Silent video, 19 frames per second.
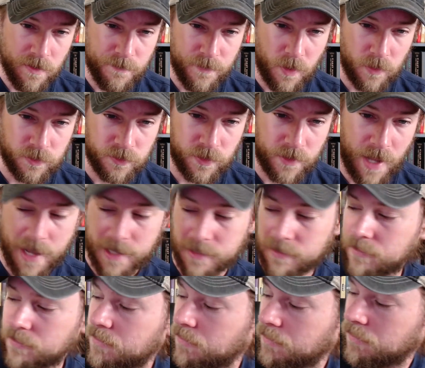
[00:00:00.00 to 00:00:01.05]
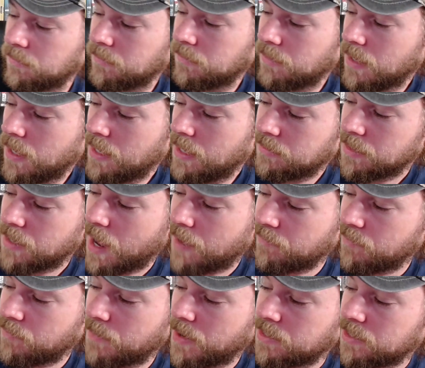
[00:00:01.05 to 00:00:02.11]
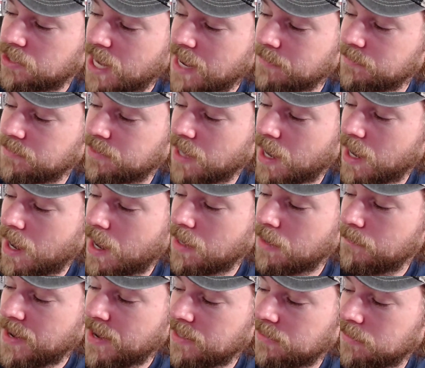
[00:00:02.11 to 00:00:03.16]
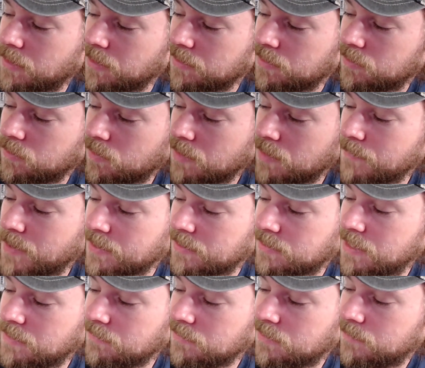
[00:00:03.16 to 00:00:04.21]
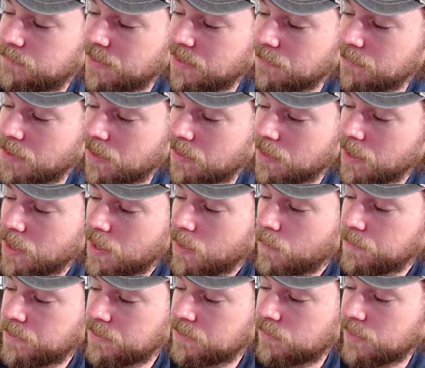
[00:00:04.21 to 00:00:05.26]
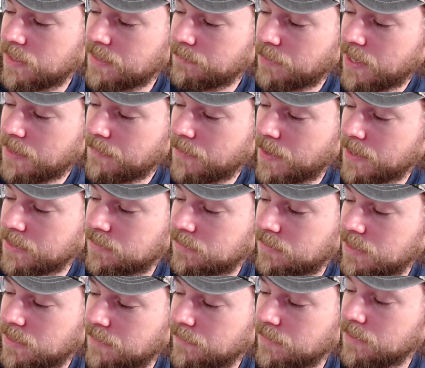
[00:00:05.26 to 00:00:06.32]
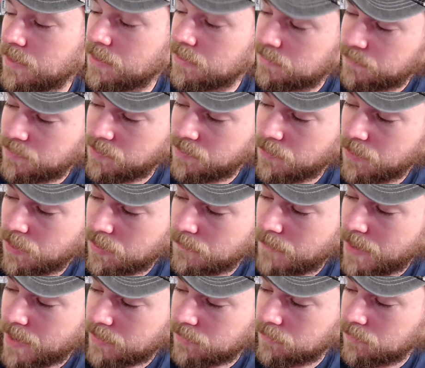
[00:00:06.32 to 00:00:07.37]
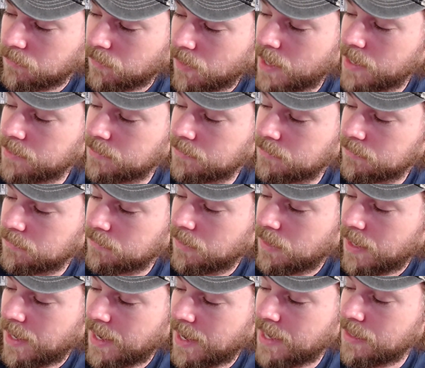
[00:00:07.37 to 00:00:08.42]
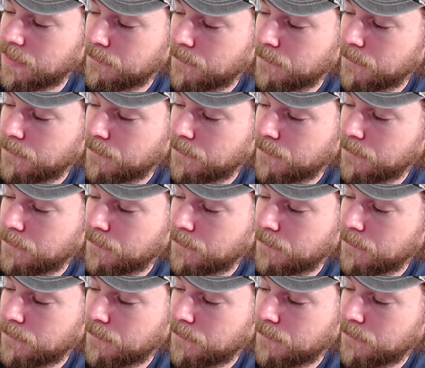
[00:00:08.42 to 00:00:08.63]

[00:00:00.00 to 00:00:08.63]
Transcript: Poltergeist. It's a novel by James Kahn based on a story by Steven Spielberg with a screenplay by Steven Spielberg, Michael Grice, and